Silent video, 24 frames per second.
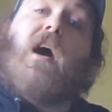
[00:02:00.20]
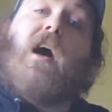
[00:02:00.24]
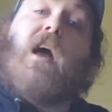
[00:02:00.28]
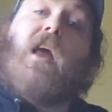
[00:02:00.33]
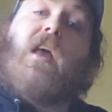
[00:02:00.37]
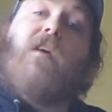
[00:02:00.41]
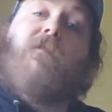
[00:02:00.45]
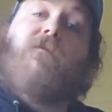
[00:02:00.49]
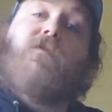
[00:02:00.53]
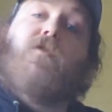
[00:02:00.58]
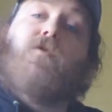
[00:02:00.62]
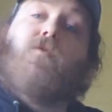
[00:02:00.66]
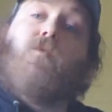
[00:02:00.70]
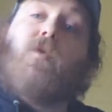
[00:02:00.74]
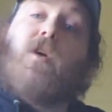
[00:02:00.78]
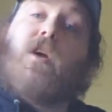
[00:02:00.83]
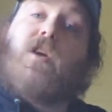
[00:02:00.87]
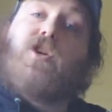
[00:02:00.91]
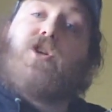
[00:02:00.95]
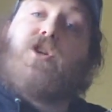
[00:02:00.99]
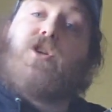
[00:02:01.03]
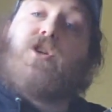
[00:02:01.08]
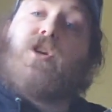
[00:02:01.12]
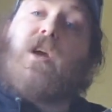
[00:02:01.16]
if you
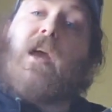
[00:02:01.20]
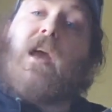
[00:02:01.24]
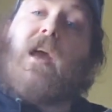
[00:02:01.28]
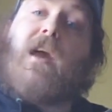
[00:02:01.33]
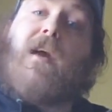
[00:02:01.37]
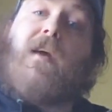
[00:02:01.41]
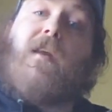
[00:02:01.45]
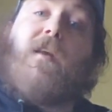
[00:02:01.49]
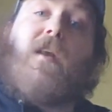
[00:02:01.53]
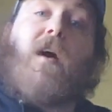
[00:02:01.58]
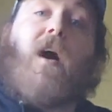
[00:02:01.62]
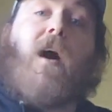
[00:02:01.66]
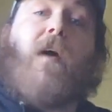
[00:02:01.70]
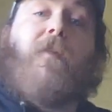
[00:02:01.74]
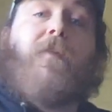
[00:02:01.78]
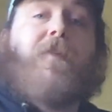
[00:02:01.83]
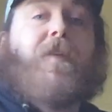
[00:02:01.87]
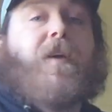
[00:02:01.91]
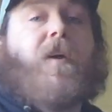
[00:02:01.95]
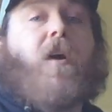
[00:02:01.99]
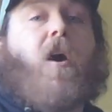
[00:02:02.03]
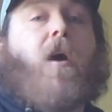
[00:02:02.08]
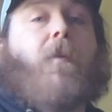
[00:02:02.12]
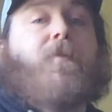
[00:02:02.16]
wish, and
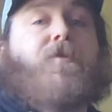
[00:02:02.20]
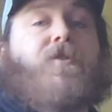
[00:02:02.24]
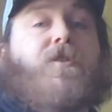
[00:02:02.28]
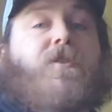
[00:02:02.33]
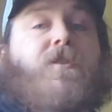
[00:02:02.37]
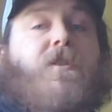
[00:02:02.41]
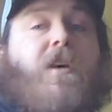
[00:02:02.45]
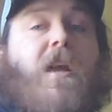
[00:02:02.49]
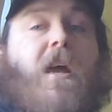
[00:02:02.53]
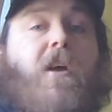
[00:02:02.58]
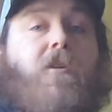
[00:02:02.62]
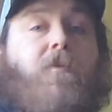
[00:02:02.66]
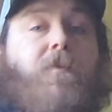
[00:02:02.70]
the options that I will